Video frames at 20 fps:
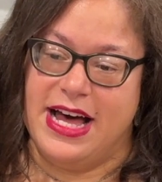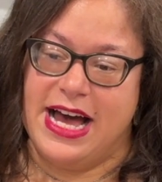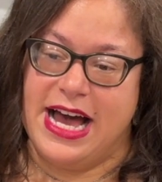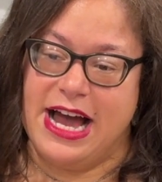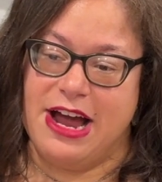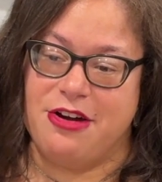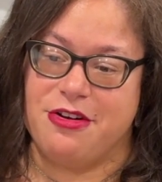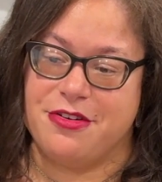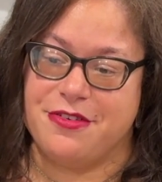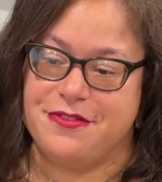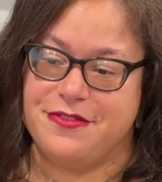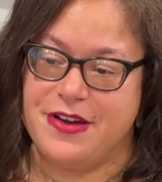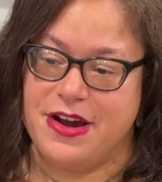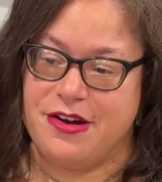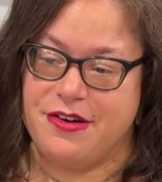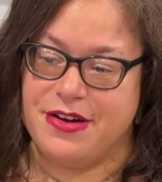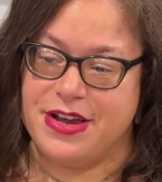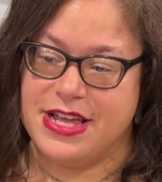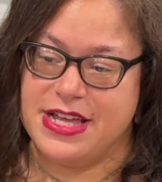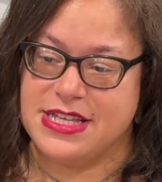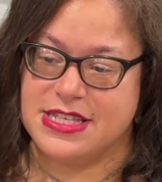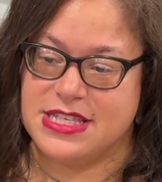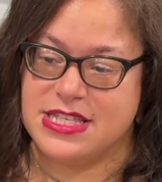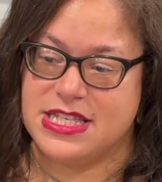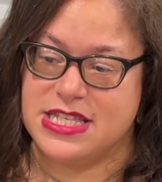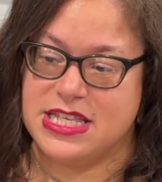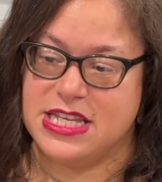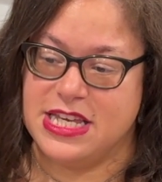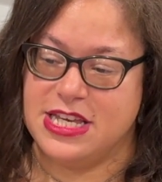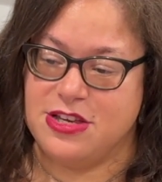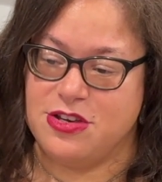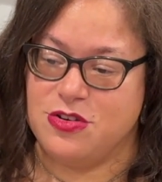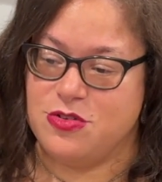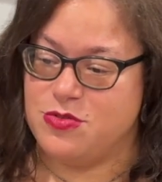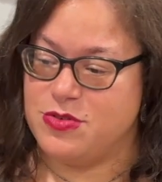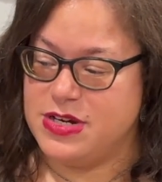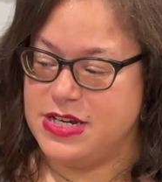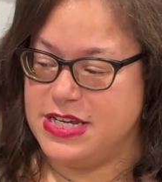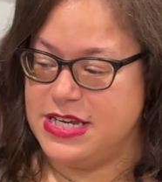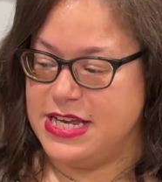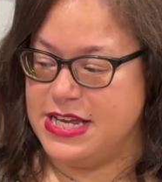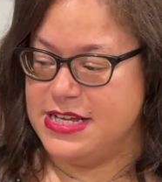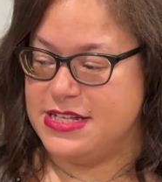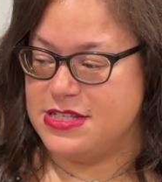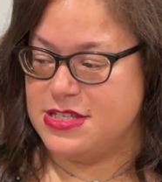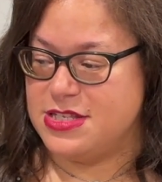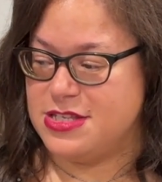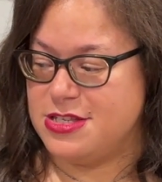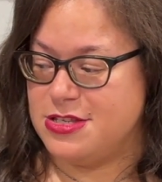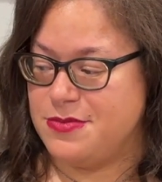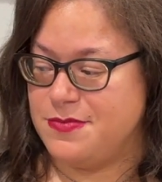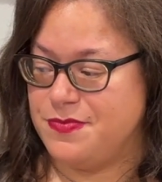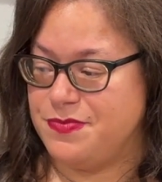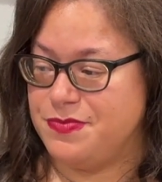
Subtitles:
our various ingredients.